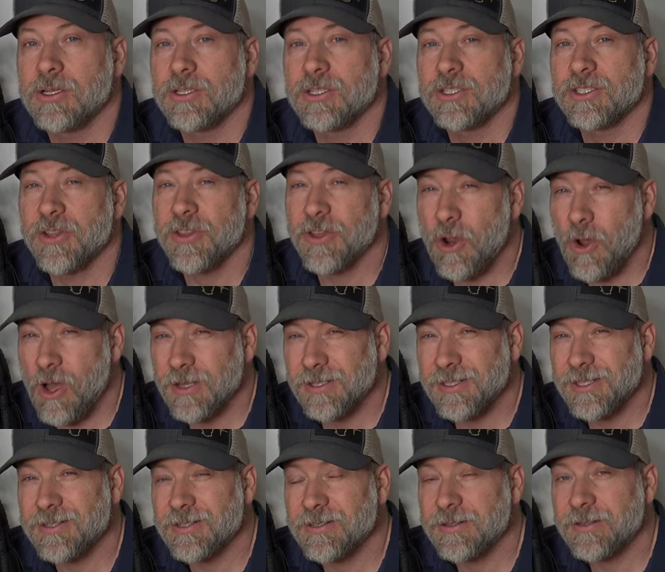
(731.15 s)
So the
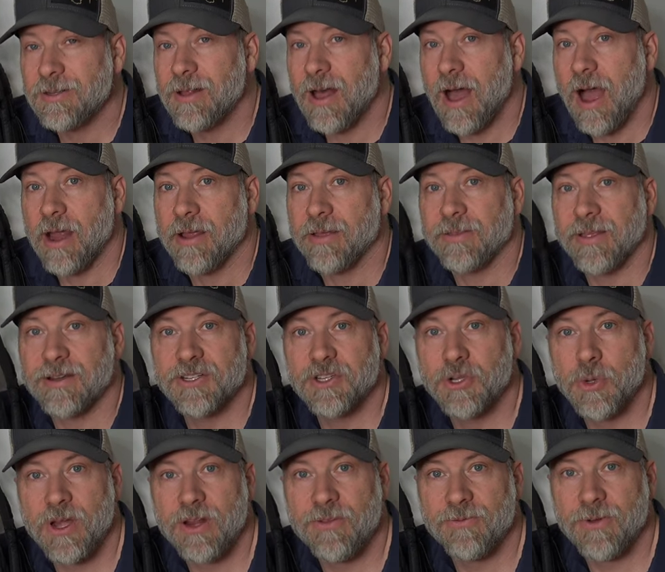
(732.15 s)
cost is a little high, that
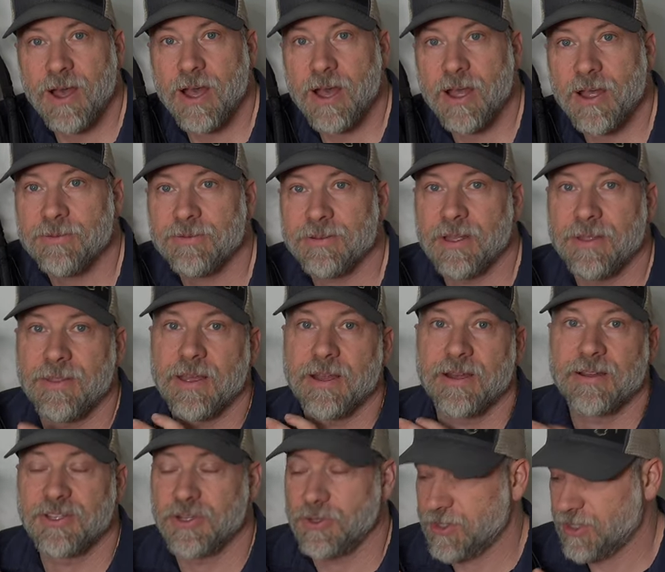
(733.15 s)
$285, and then
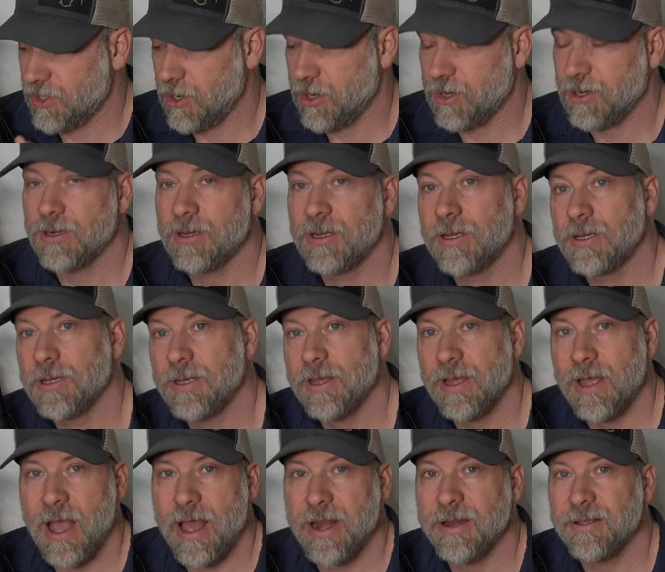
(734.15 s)
as you start
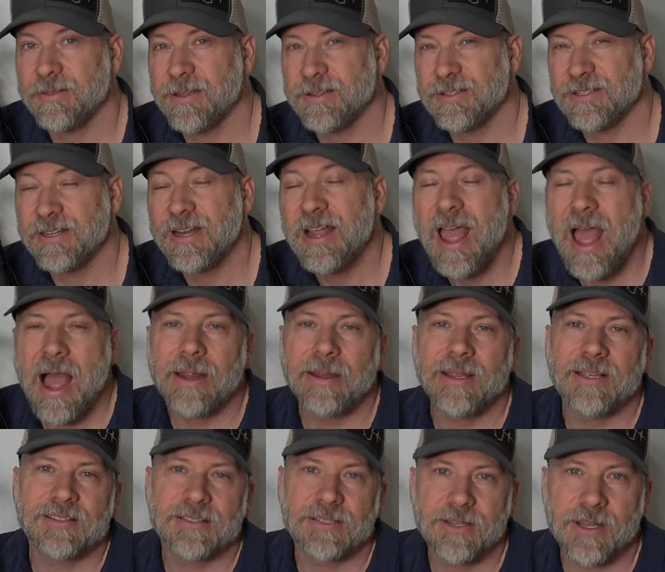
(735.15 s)
adding things in, I
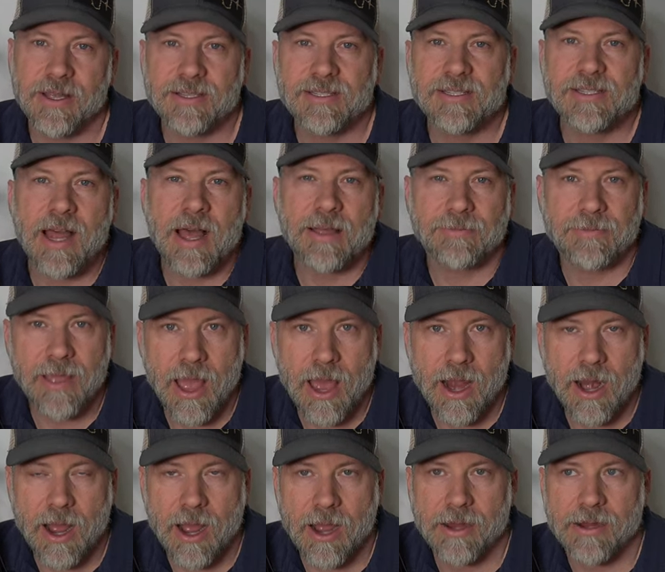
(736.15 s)
guess it's not
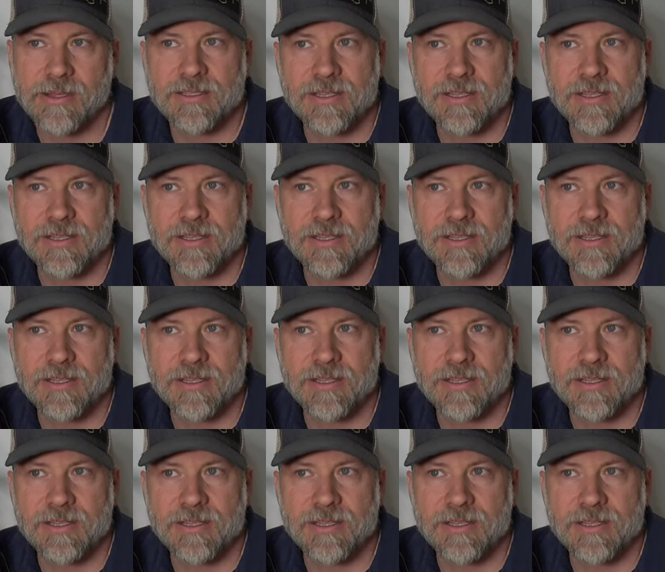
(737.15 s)
that high.